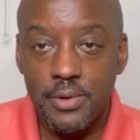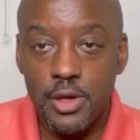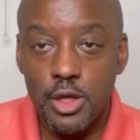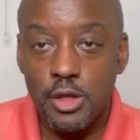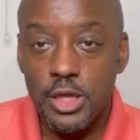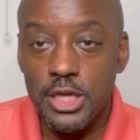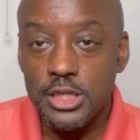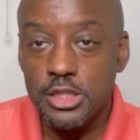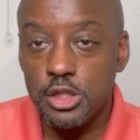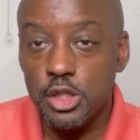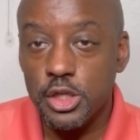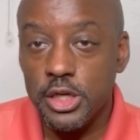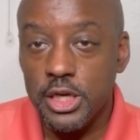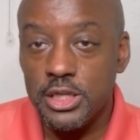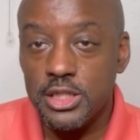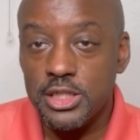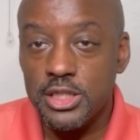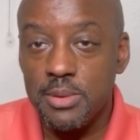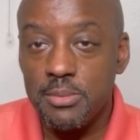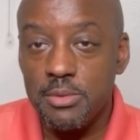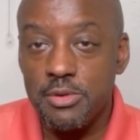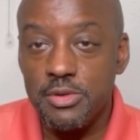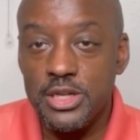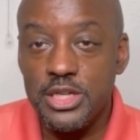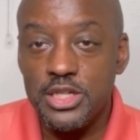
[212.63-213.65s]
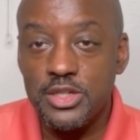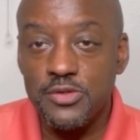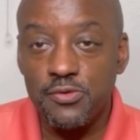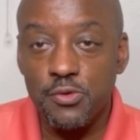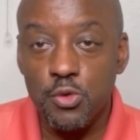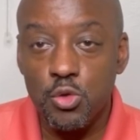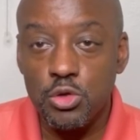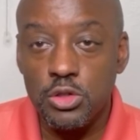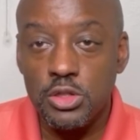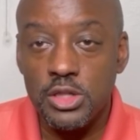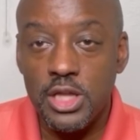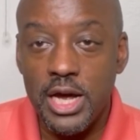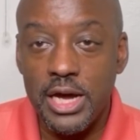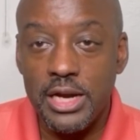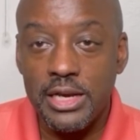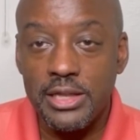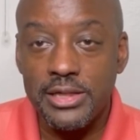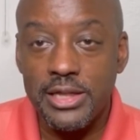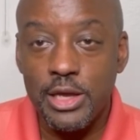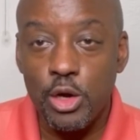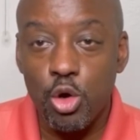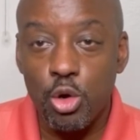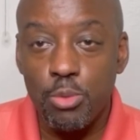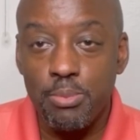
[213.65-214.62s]
Let's look at some of these first-line
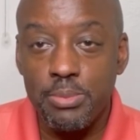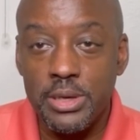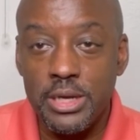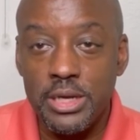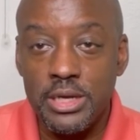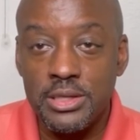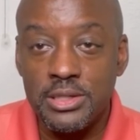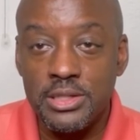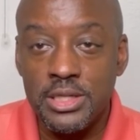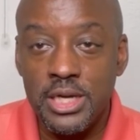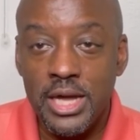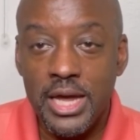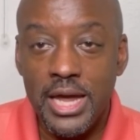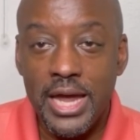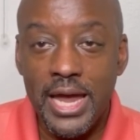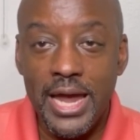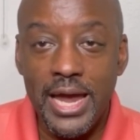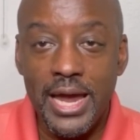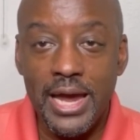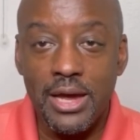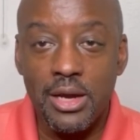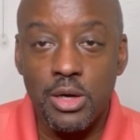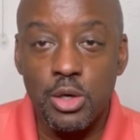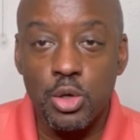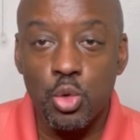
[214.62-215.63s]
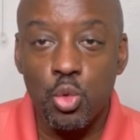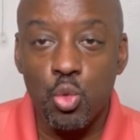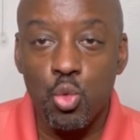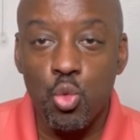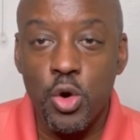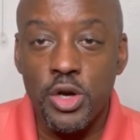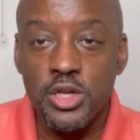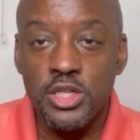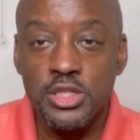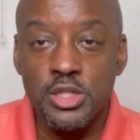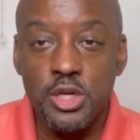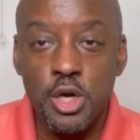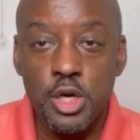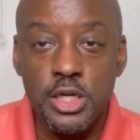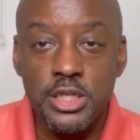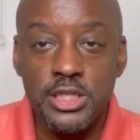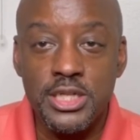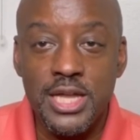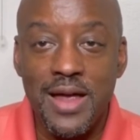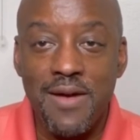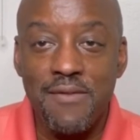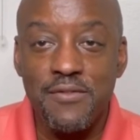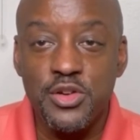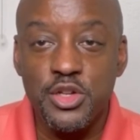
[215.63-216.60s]
therapies and what
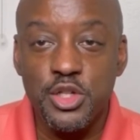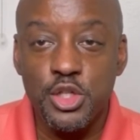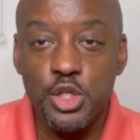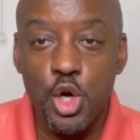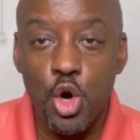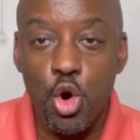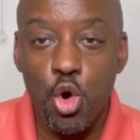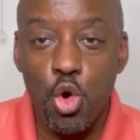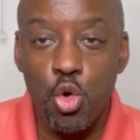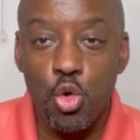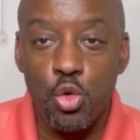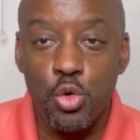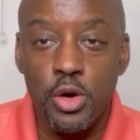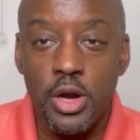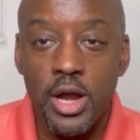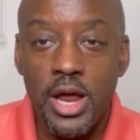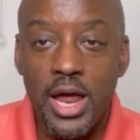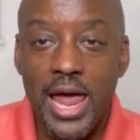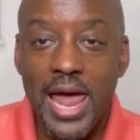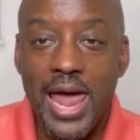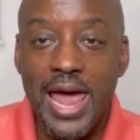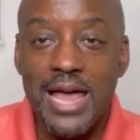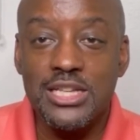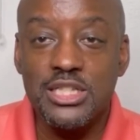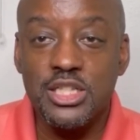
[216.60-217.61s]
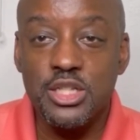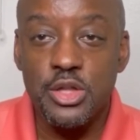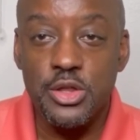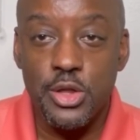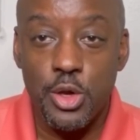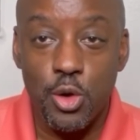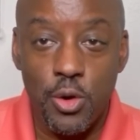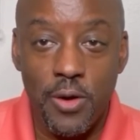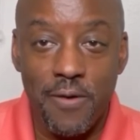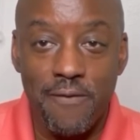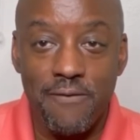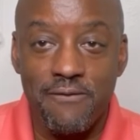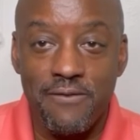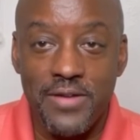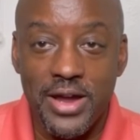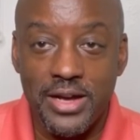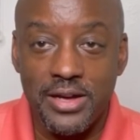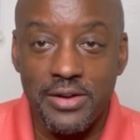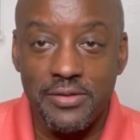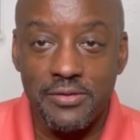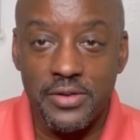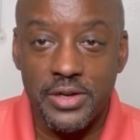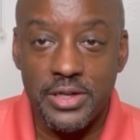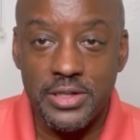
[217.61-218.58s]
studies have shown as to their
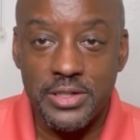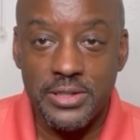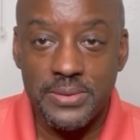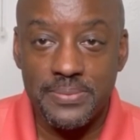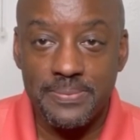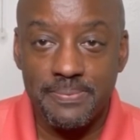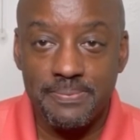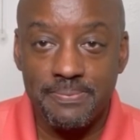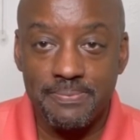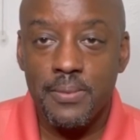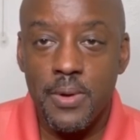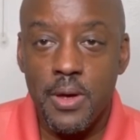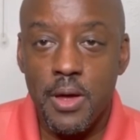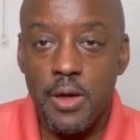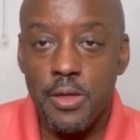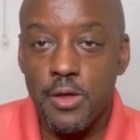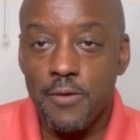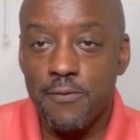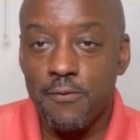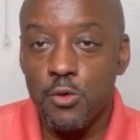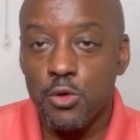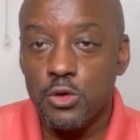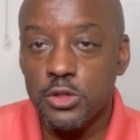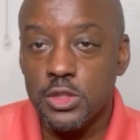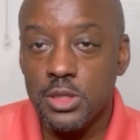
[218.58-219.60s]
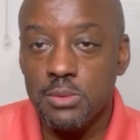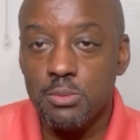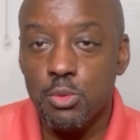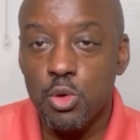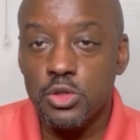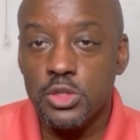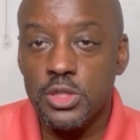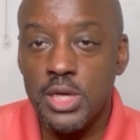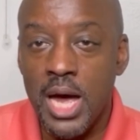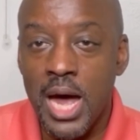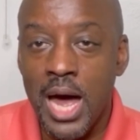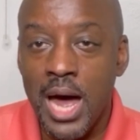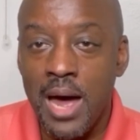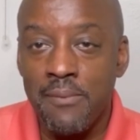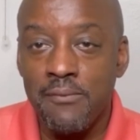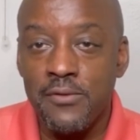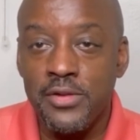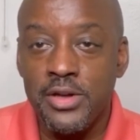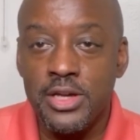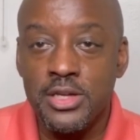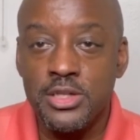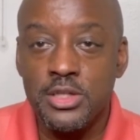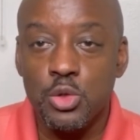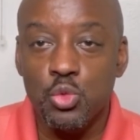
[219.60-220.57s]
effectiveness. The first and most
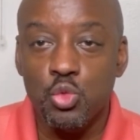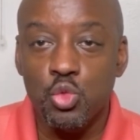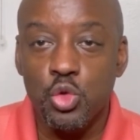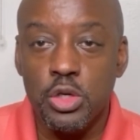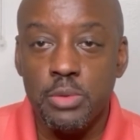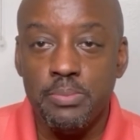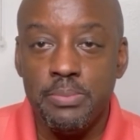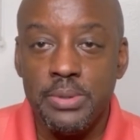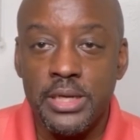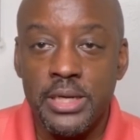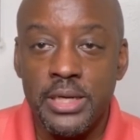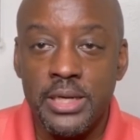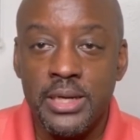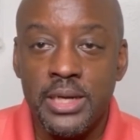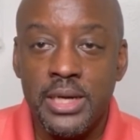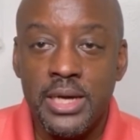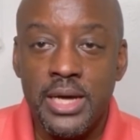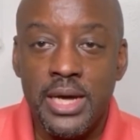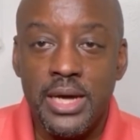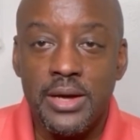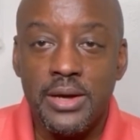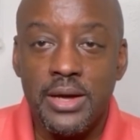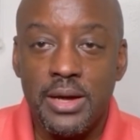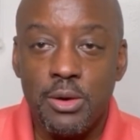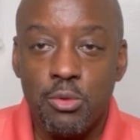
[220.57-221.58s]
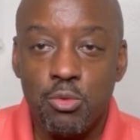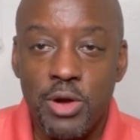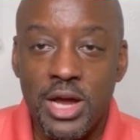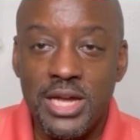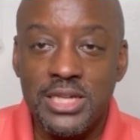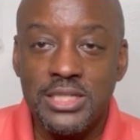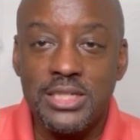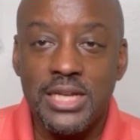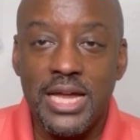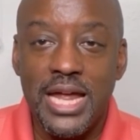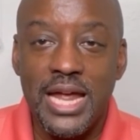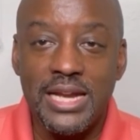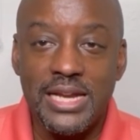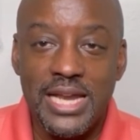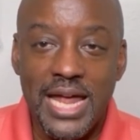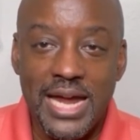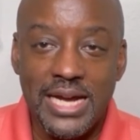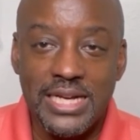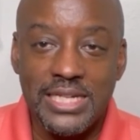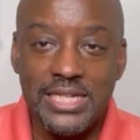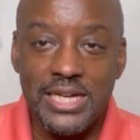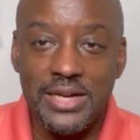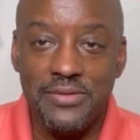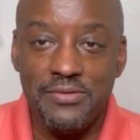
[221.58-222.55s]
obvious would be rest and
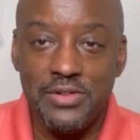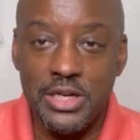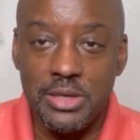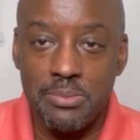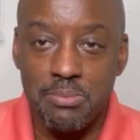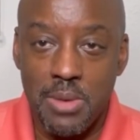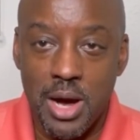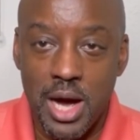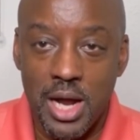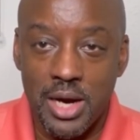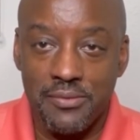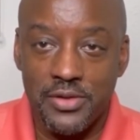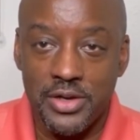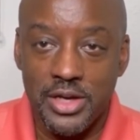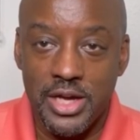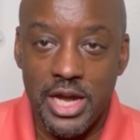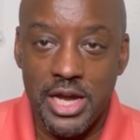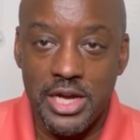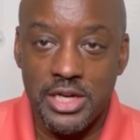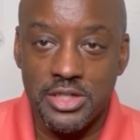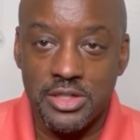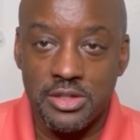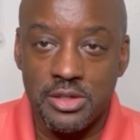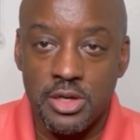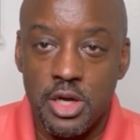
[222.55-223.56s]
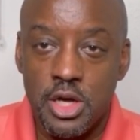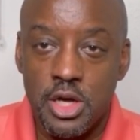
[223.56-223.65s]
activity modification.